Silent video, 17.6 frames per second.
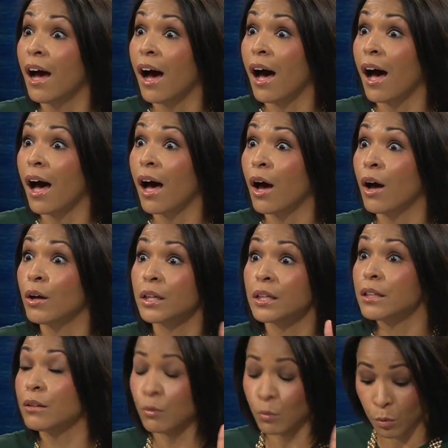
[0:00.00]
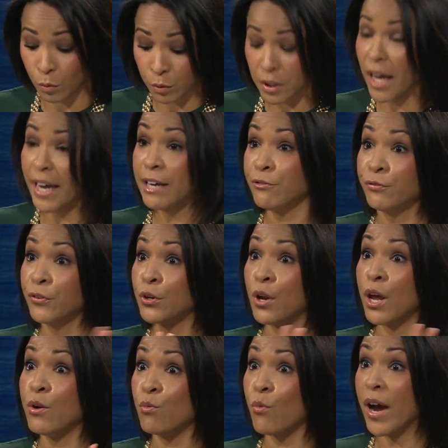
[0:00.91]
life
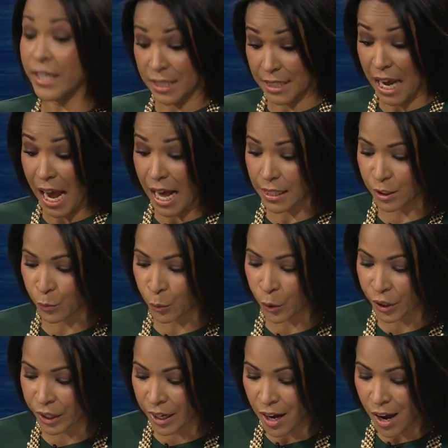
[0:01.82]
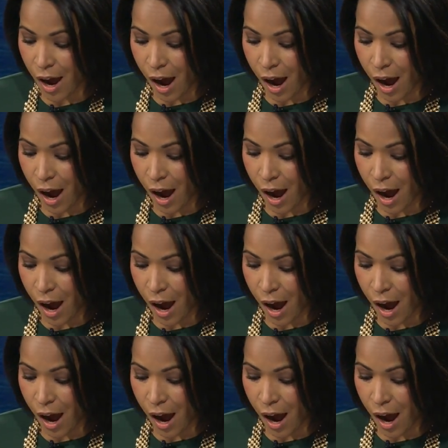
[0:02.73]
in West Hollywood.